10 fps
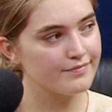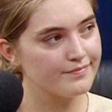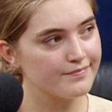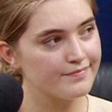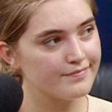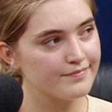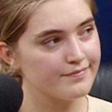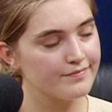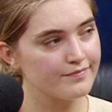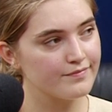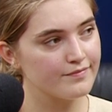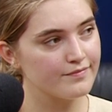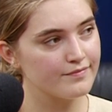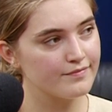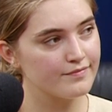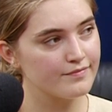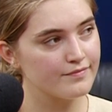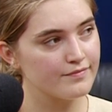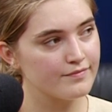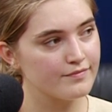
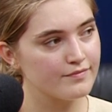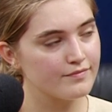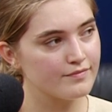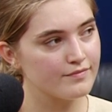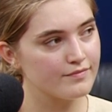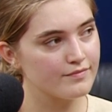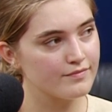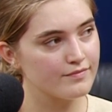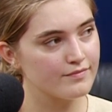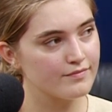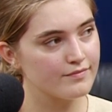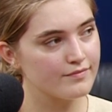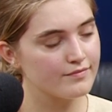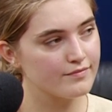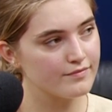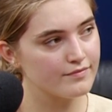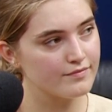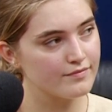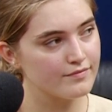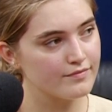
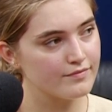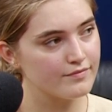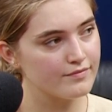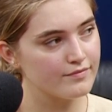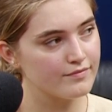The person shown says nothing.